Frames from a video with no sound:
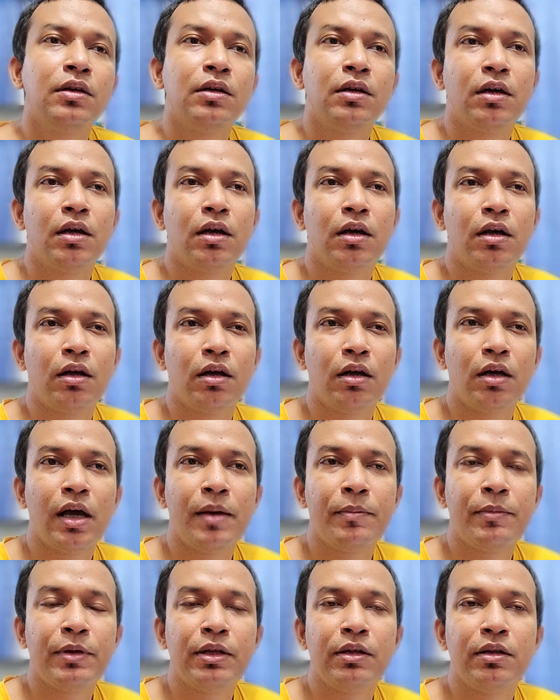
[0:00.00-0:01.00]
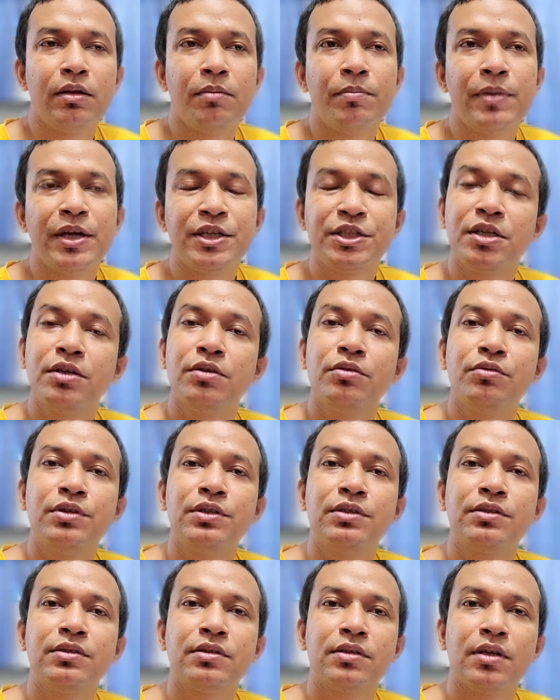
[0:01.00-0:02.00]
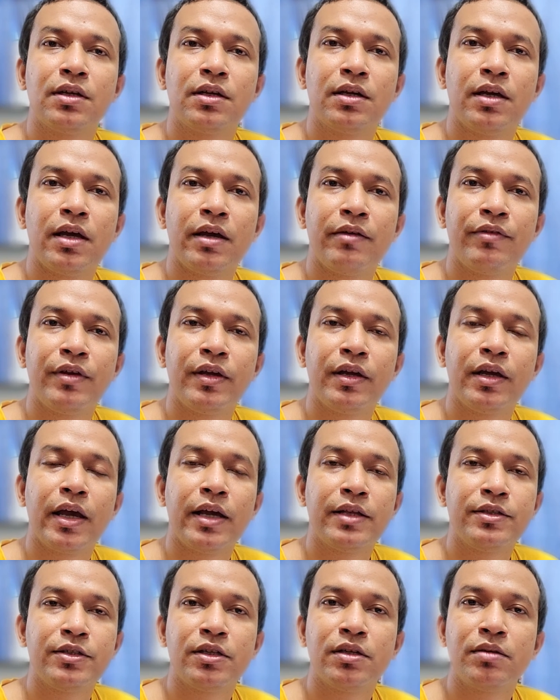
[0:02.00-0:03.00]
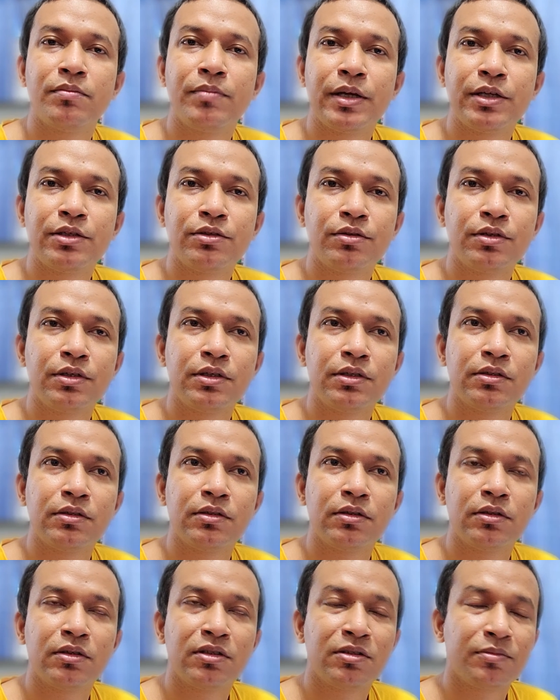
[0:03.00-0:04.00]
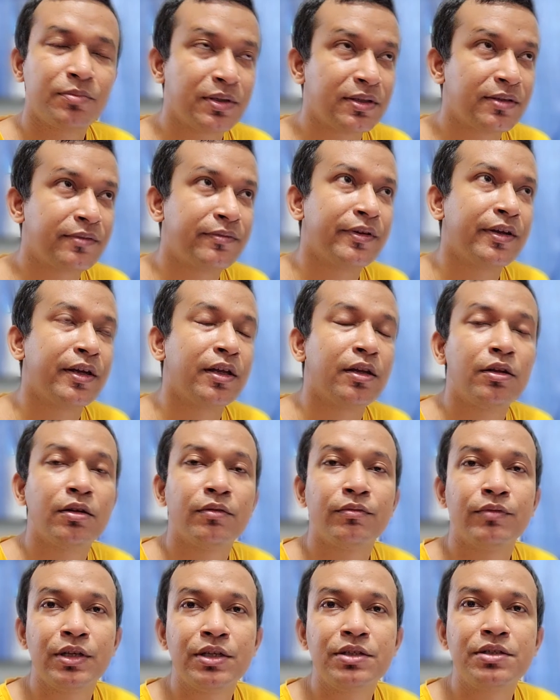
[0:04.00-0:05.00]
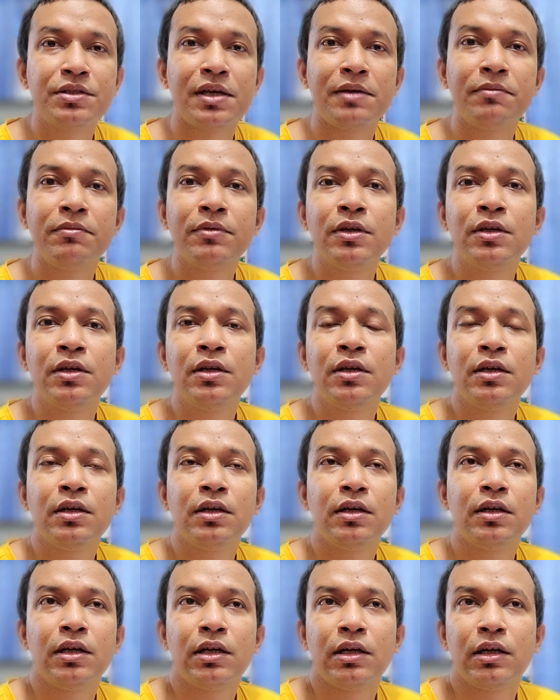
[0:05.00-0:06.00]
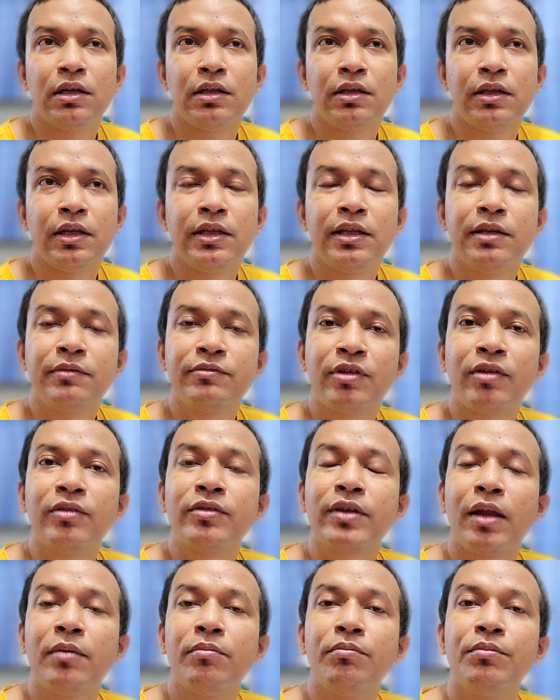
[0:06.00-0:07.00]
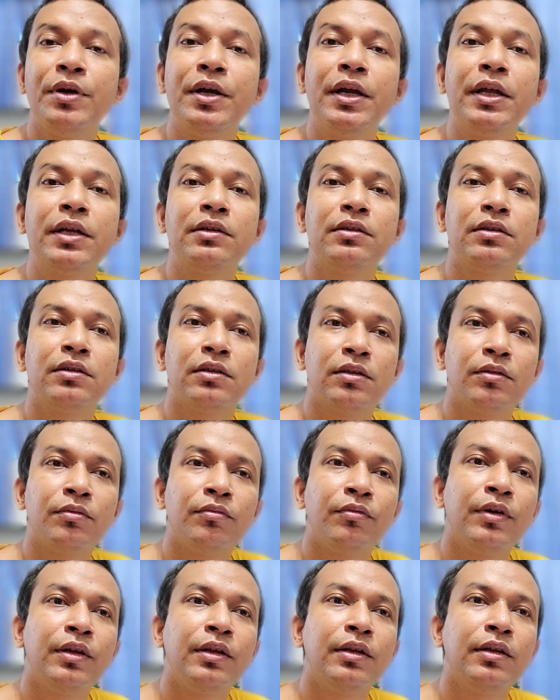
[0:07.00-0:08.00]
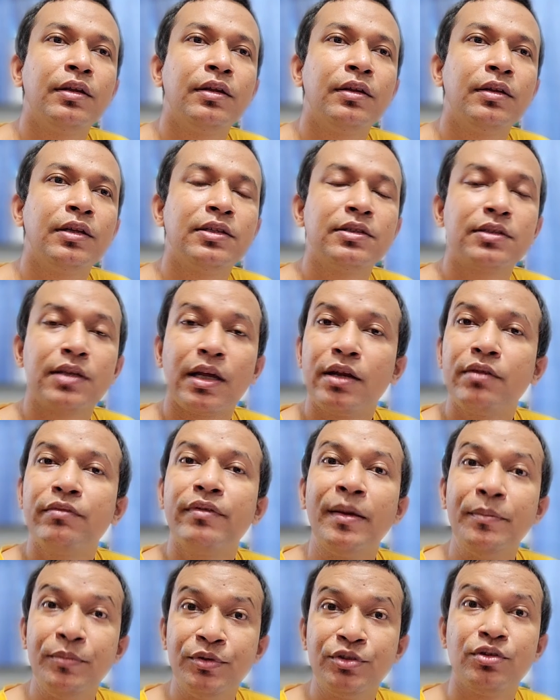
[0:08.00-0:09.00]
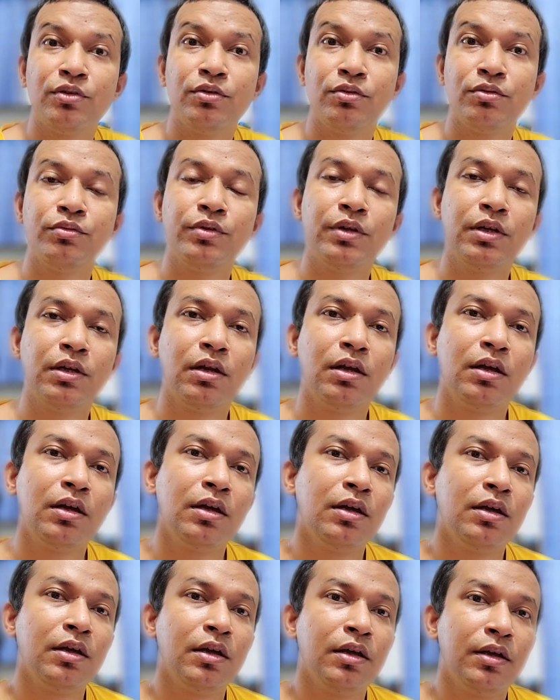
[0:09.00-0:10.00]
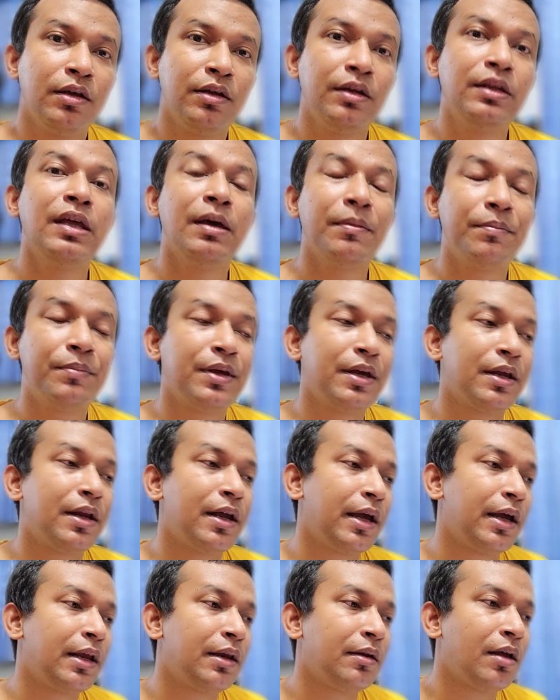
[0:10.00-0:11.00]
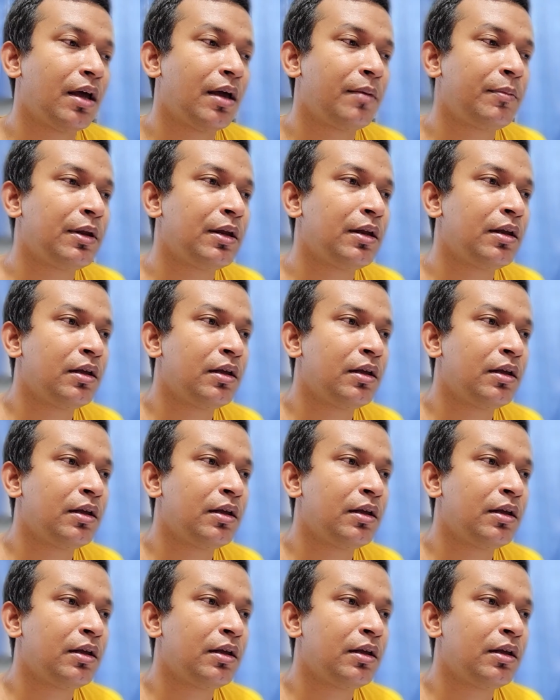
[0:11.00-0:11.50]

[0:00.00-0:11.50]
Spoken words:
The patient who is having angina pectoris, specifically of this type, they themselves can predict when this kind of episode will reappear again.